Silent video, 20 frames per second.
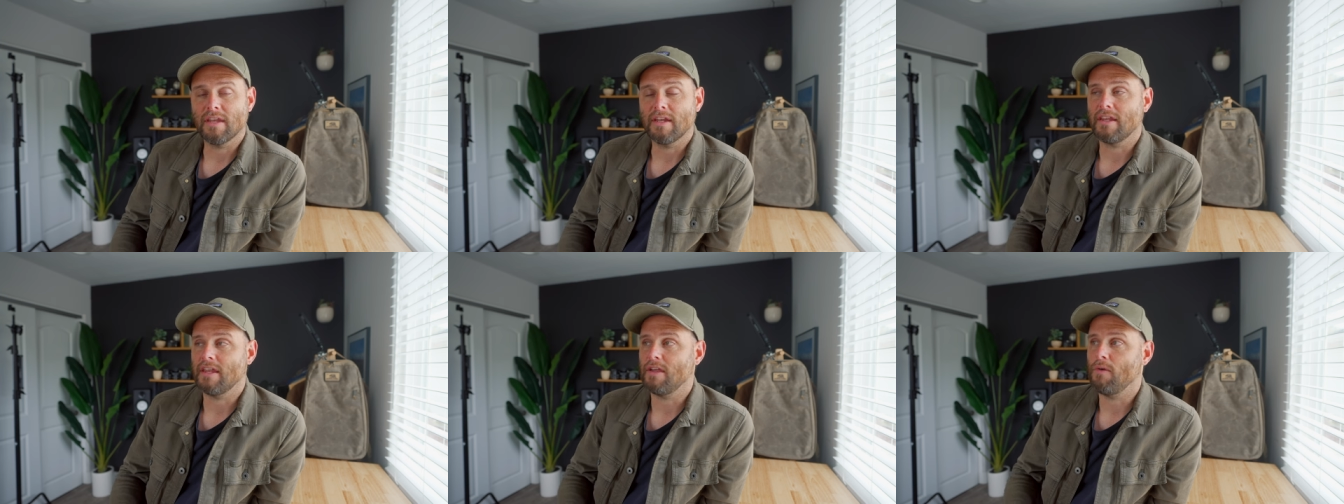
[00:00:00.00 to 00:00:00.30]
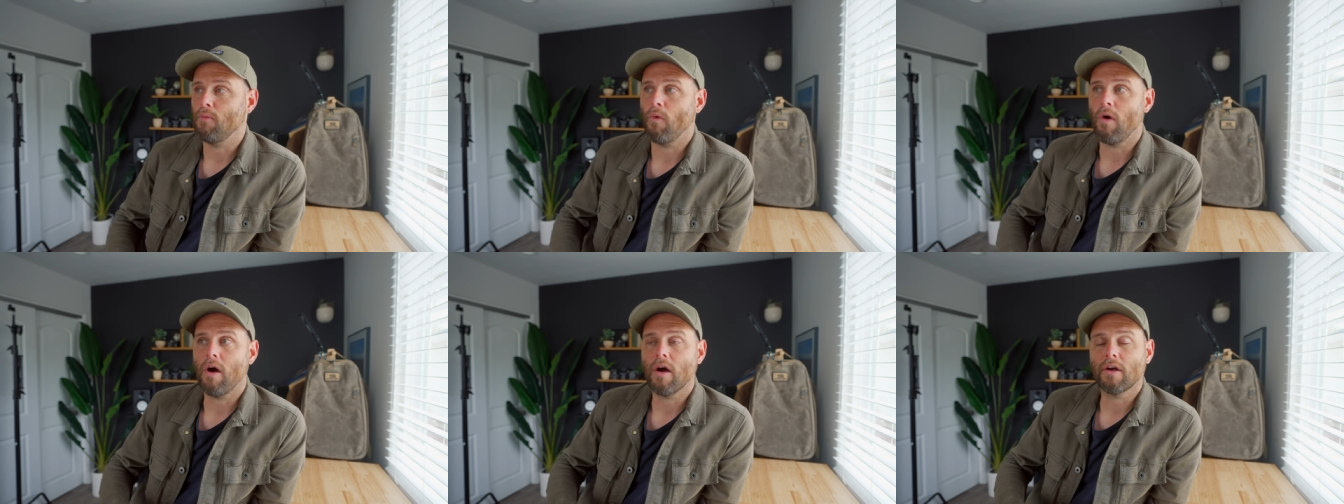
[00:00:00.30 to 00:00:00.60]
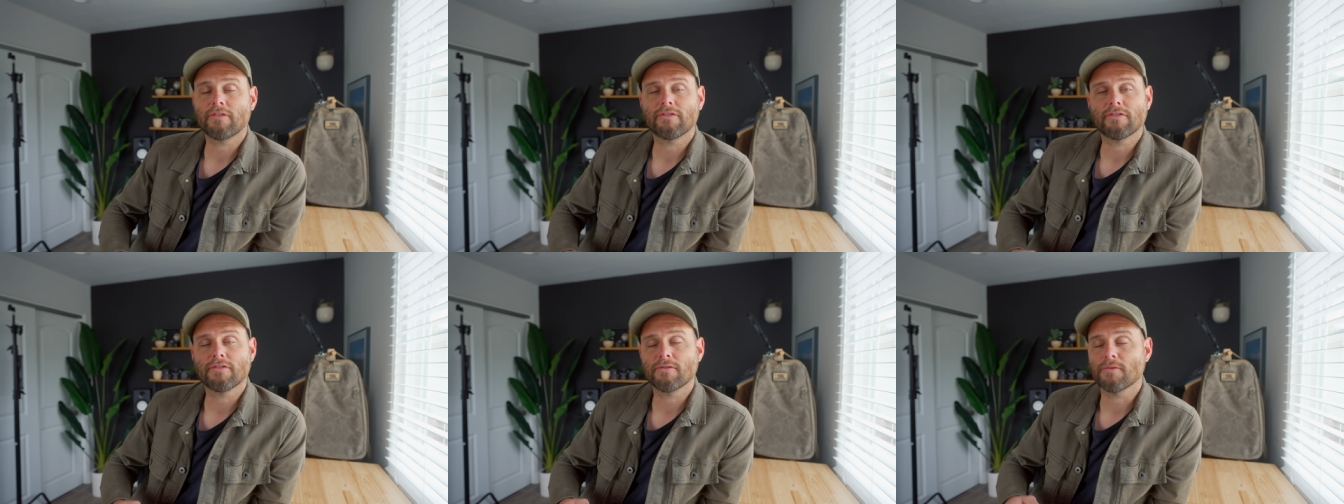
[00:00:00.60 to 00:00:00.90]
And he
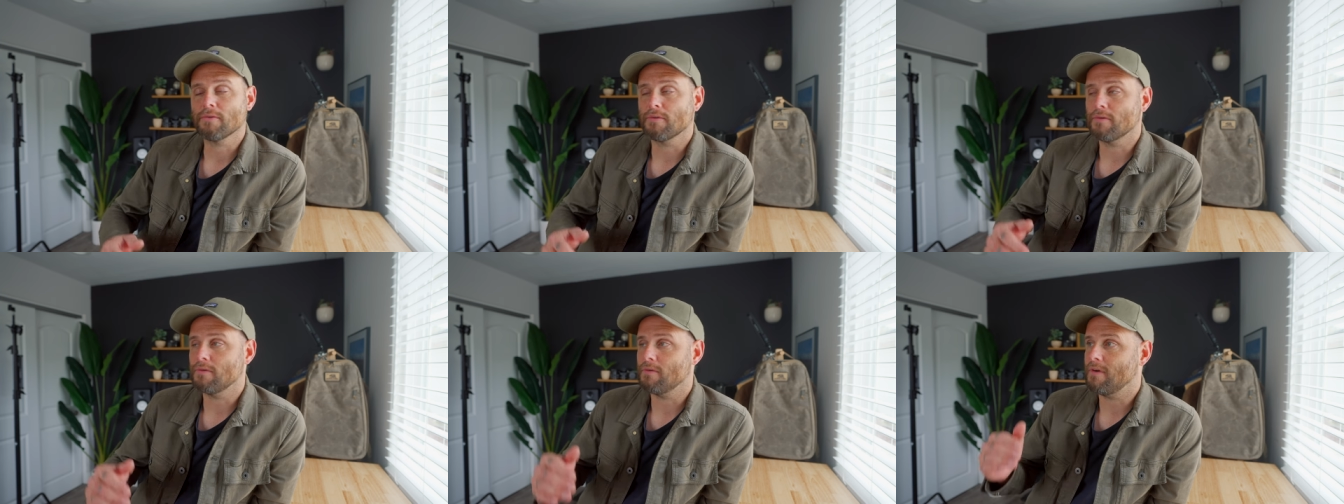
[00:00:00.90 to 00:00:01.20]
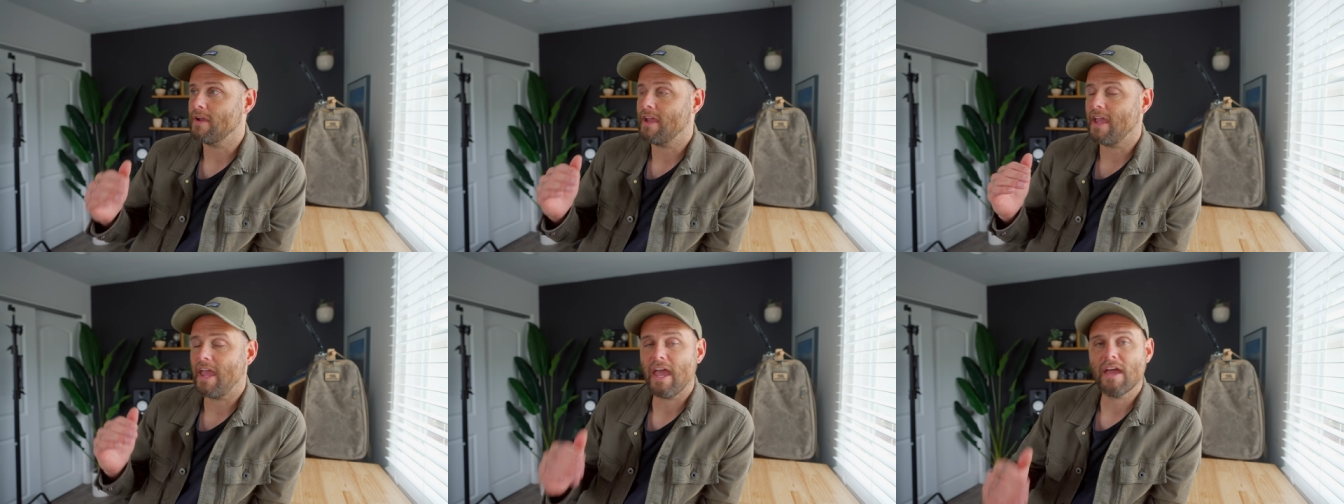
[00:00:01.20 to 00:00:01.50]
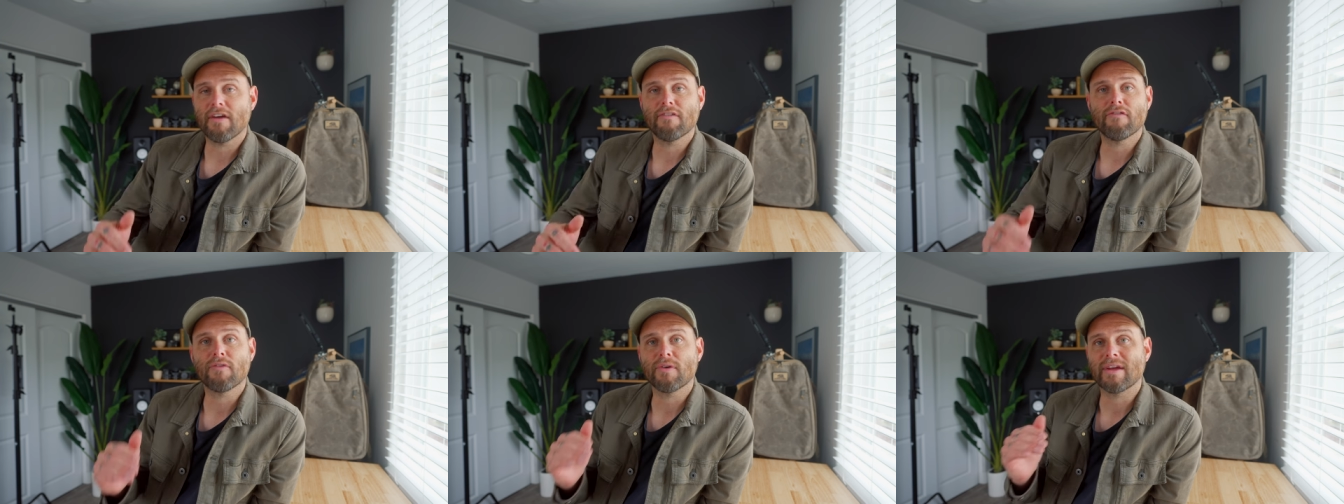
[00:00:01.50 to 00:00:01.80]
walks through
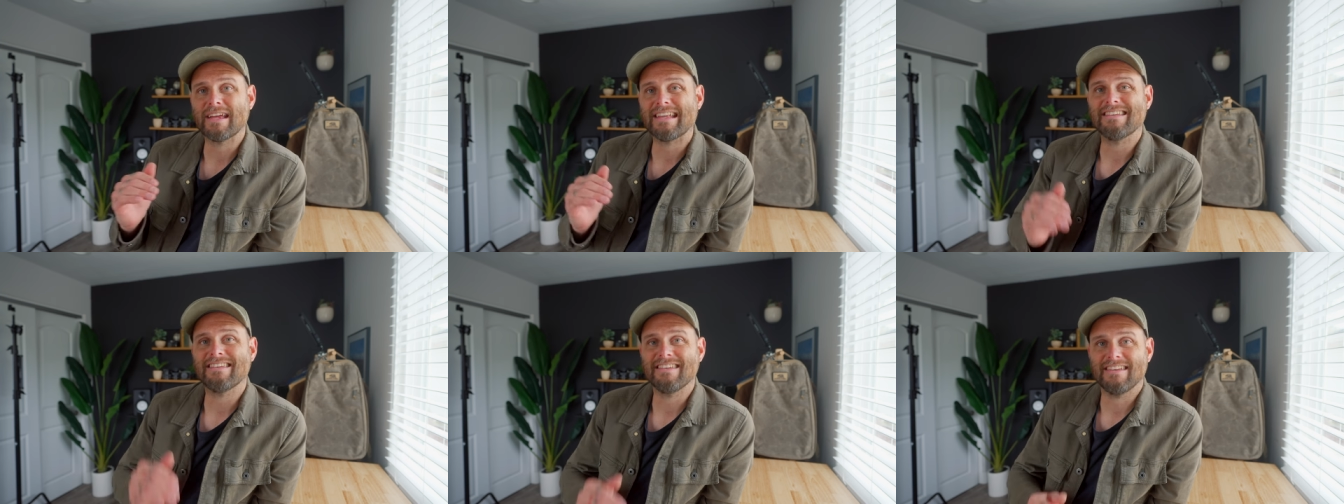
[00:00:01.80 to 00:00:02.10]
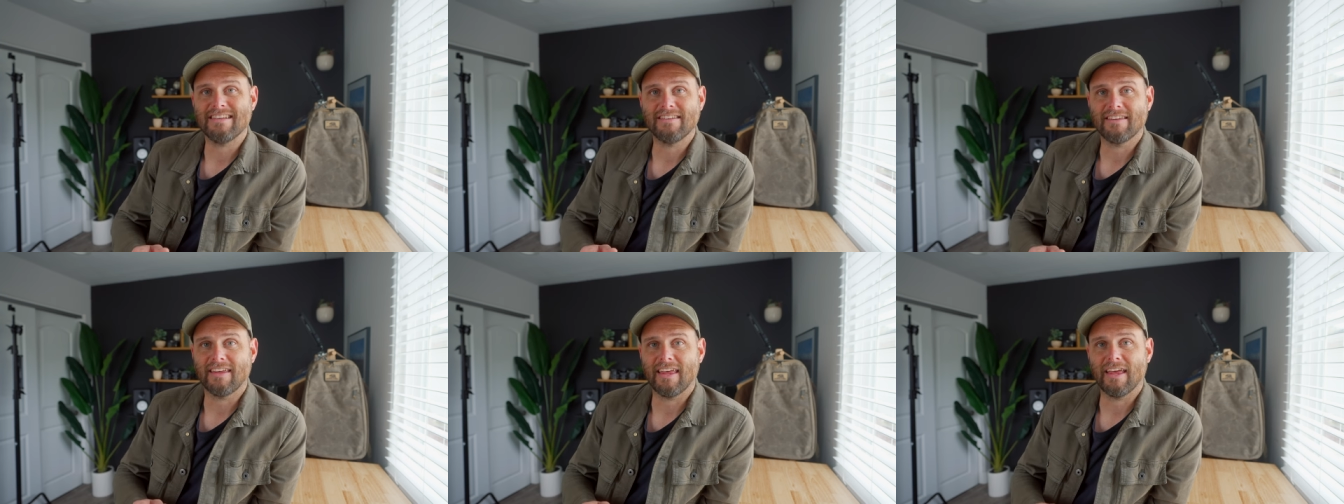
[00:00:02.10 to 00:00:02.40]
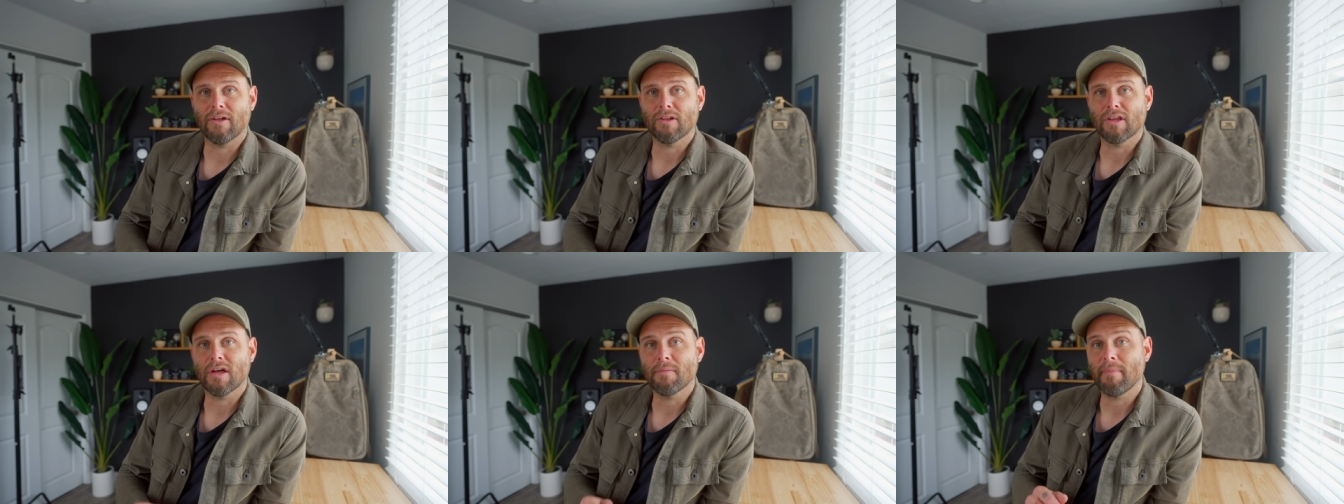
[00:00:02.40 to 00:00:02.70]
every
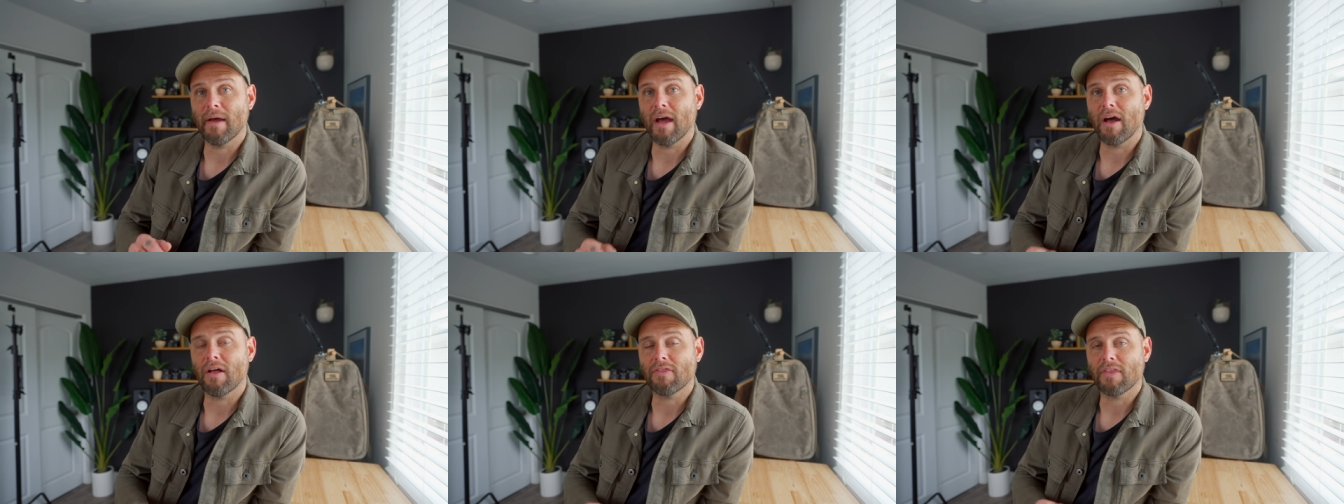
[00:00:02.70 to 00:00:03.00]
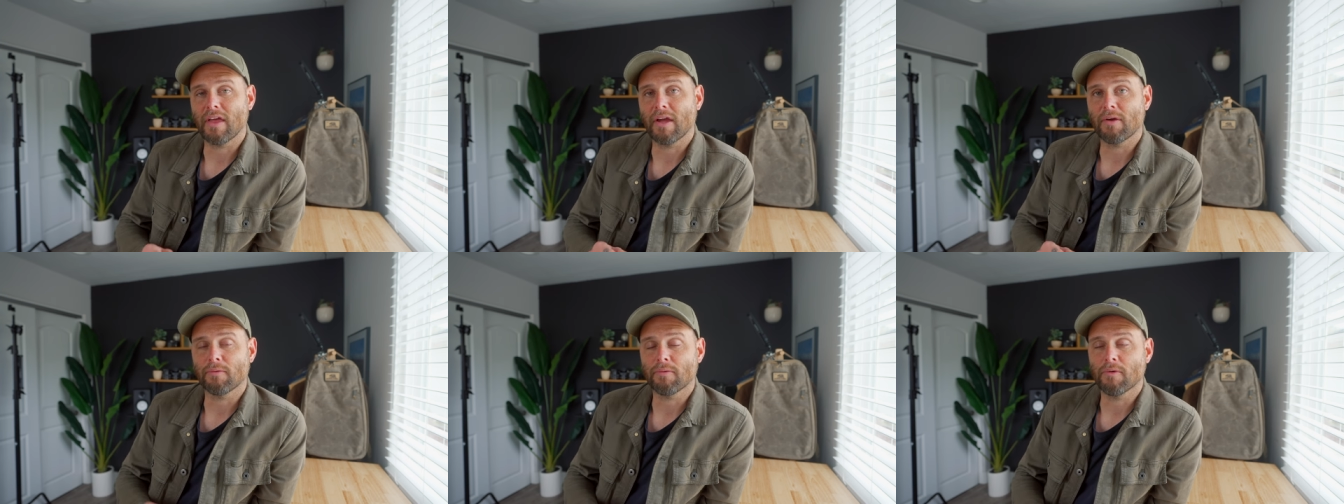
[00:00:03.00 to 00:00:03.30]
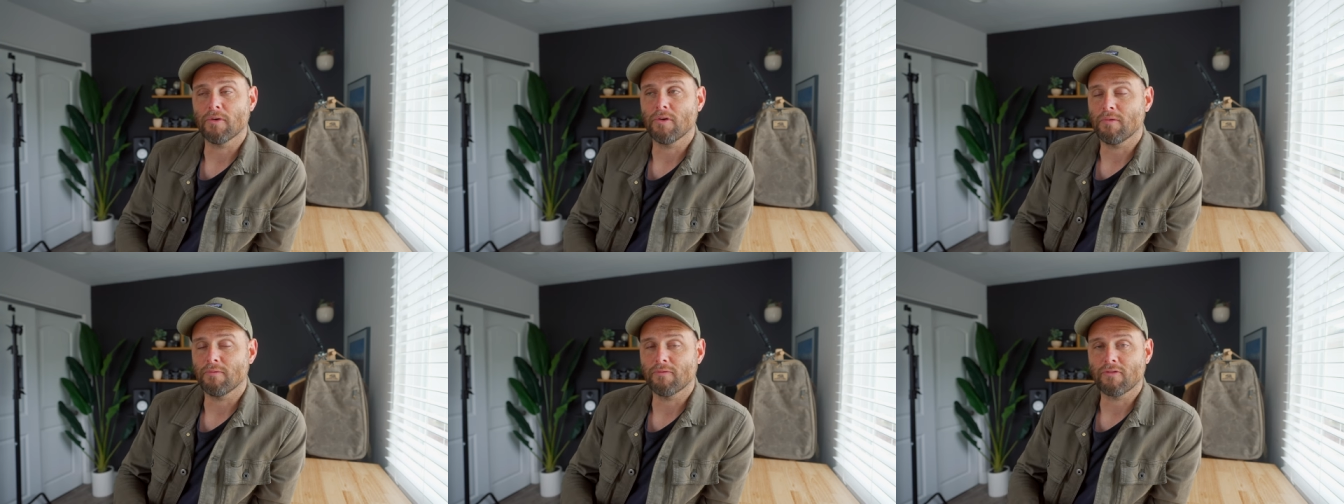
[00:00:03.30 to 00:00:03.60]
detail about that
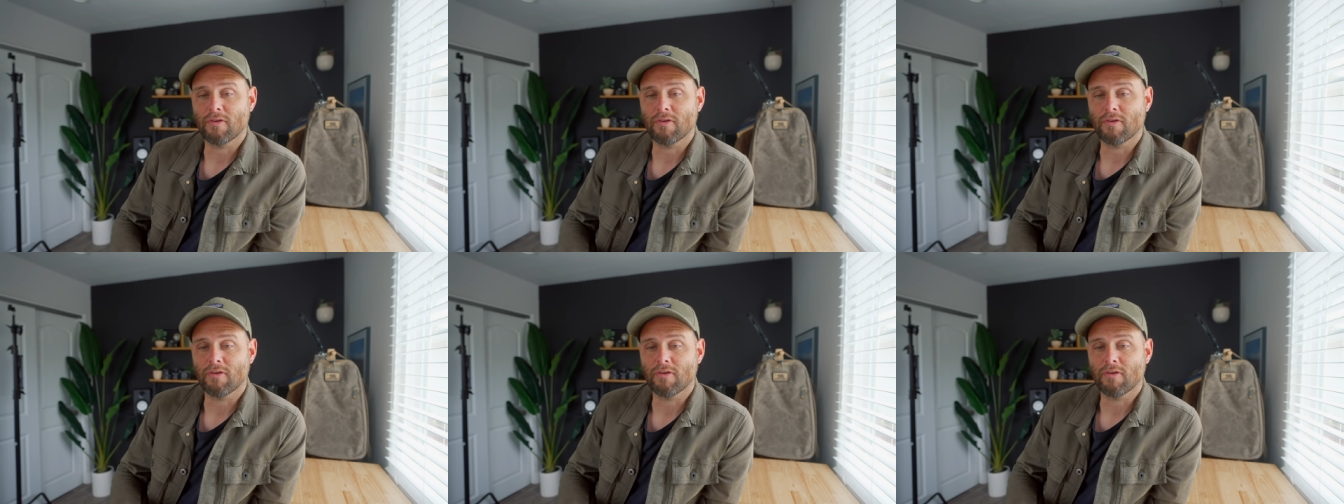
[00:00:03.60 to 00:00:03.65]
room,